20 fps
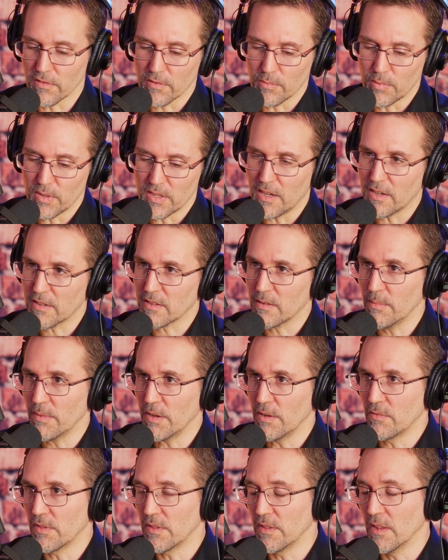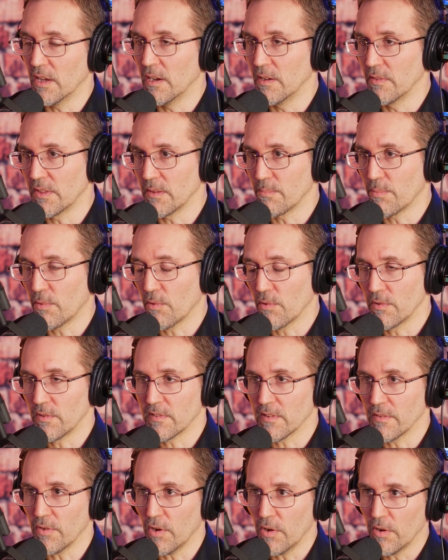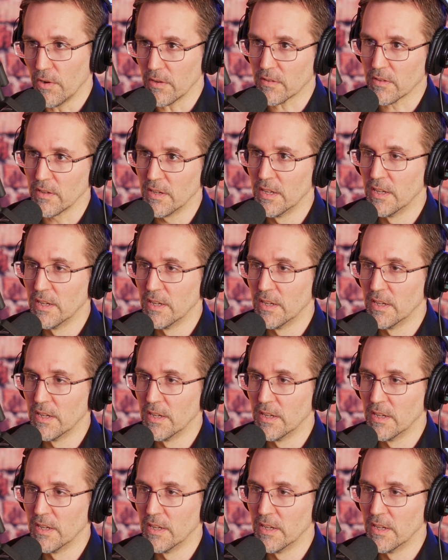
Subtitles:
So we talked about the importance of hook,